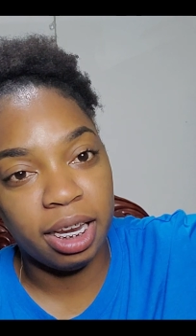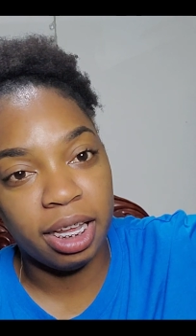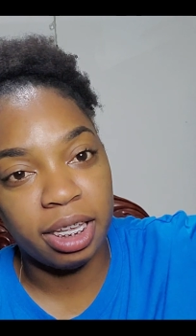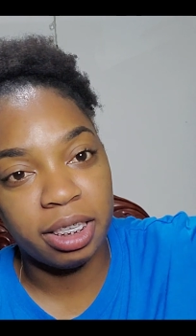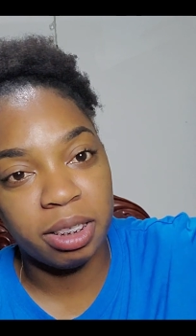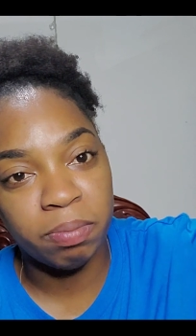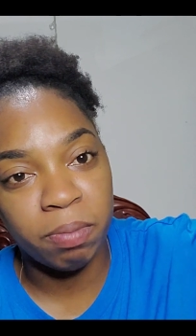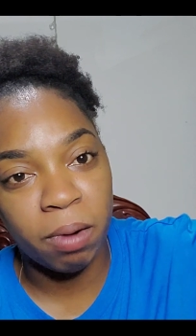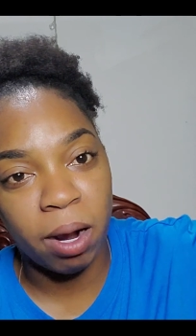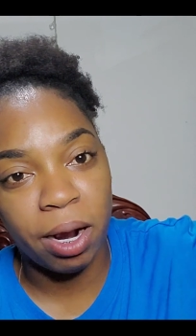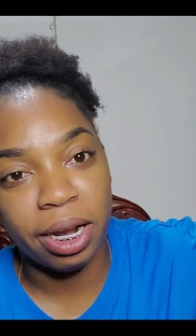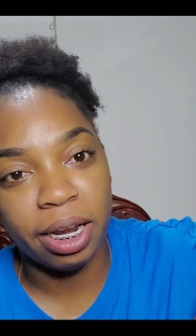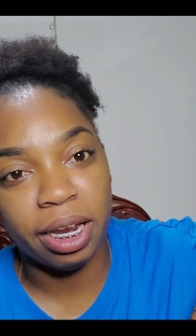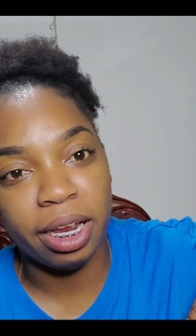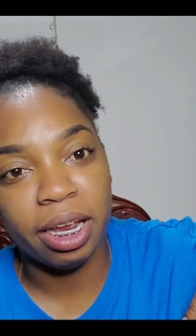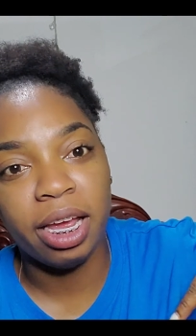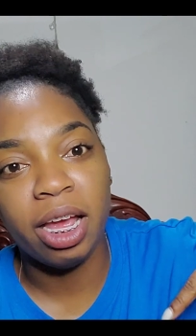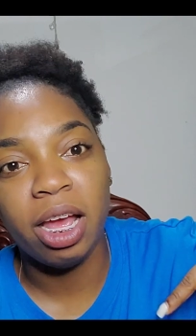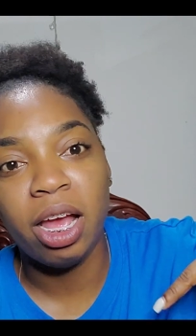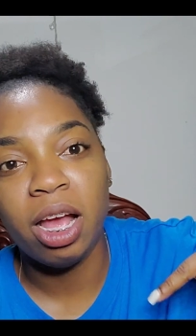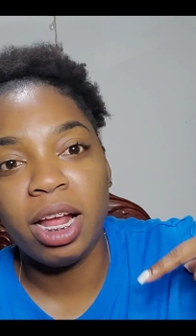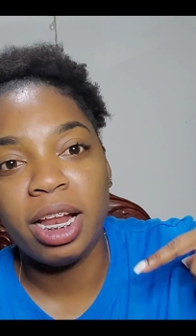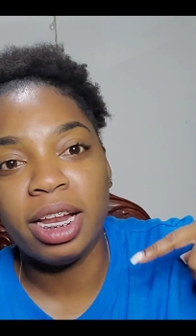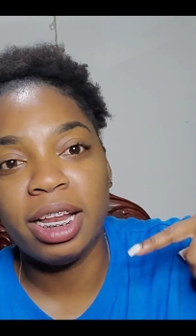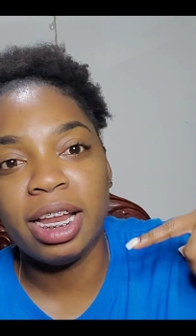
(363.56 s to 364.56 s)
his body,
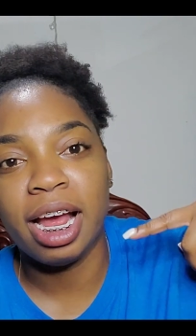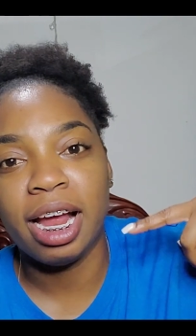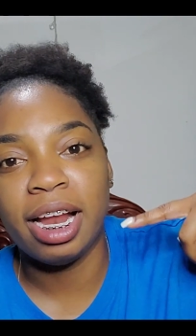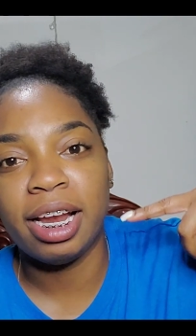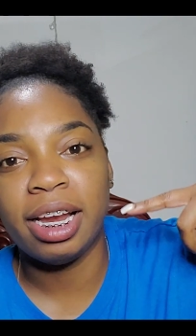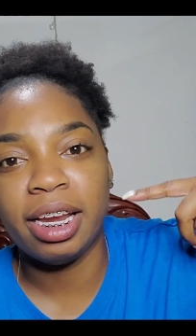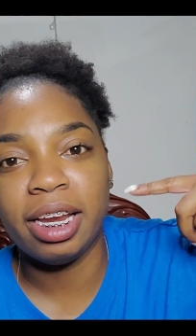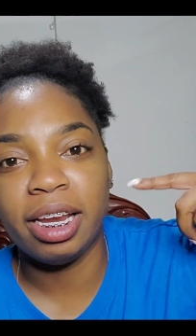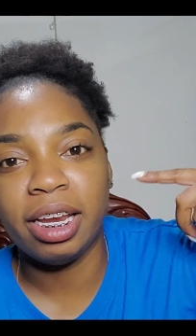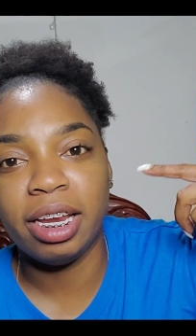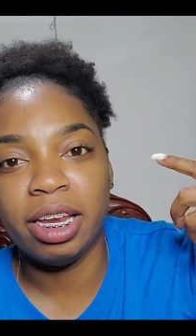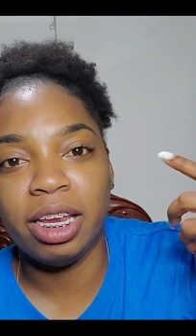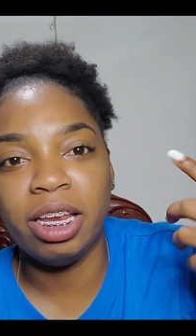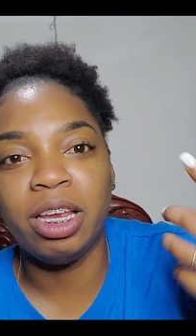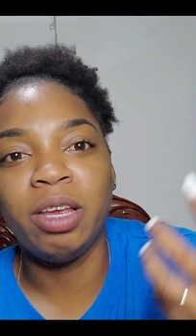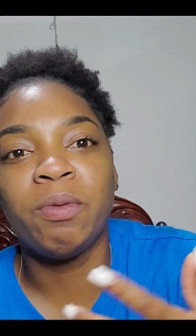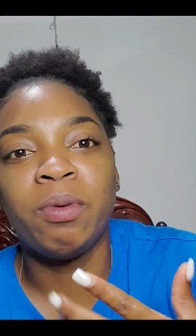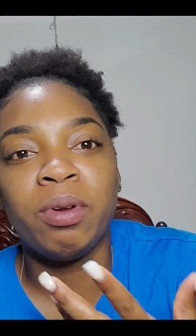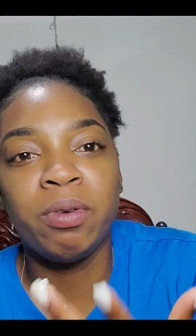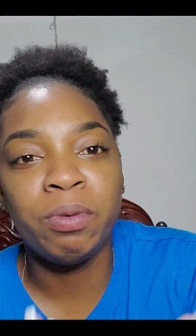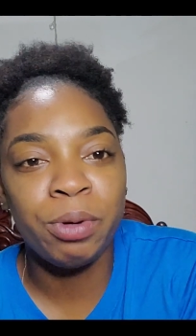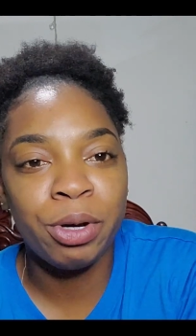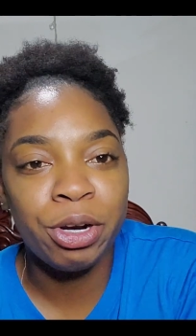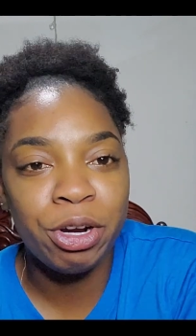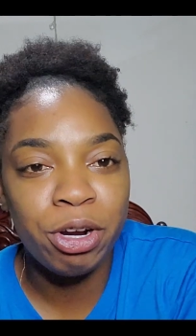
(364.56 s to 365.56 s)
that he
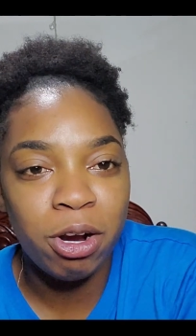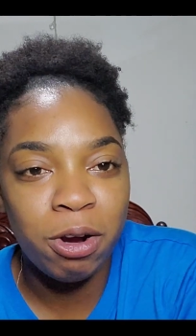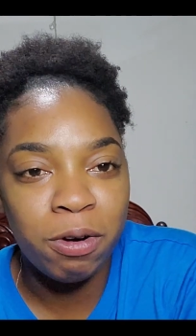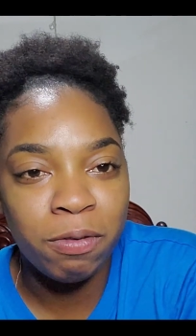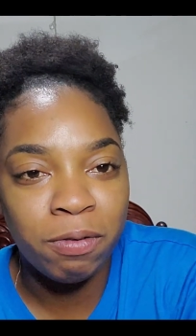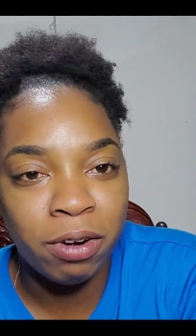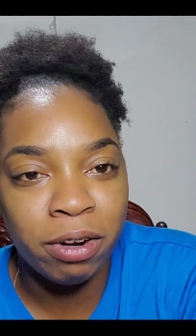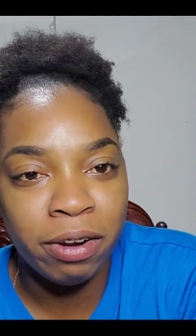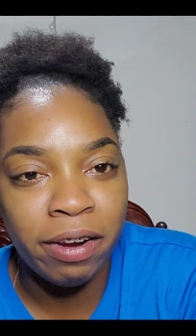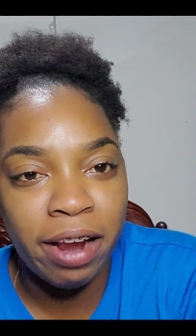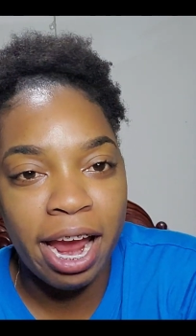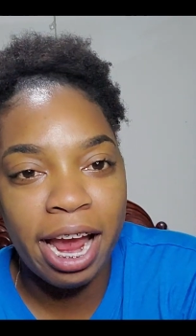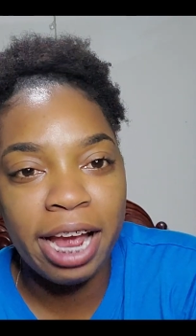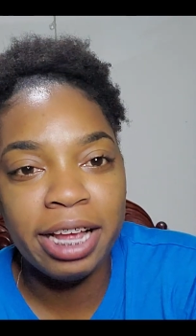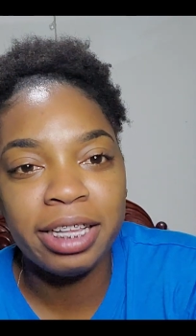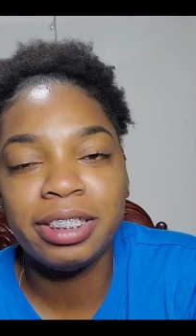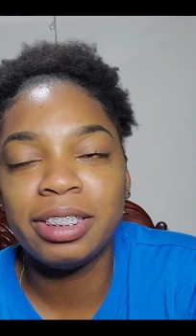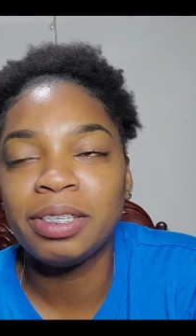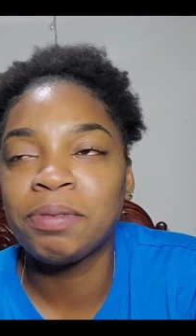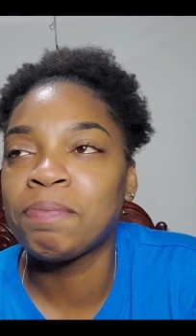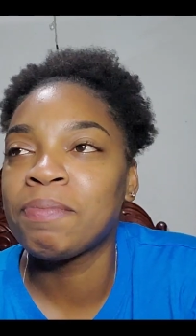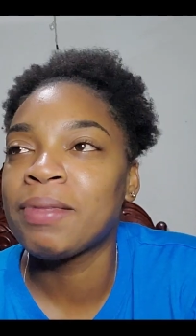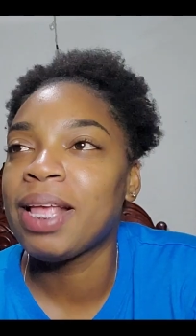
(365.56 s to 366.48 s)
will recover, right?